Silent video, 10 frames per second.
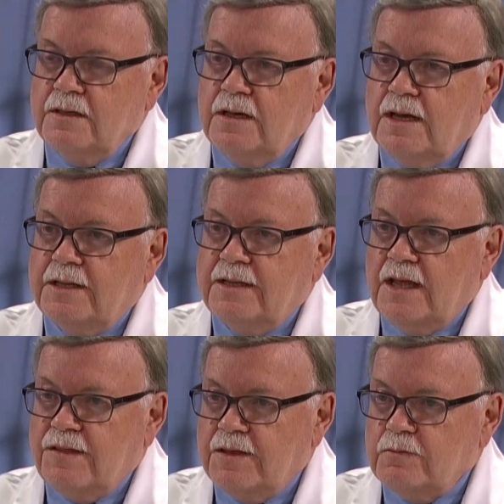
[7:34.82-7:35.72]

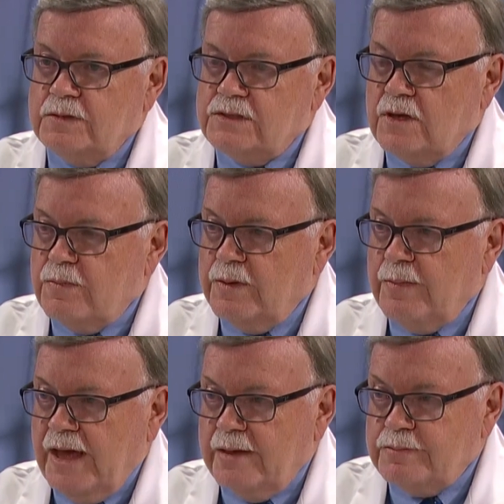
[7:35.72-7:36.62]
Nothing will stop them
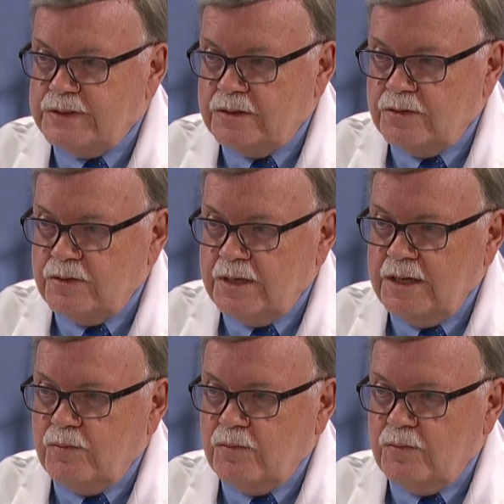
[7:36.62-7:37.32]
absolutely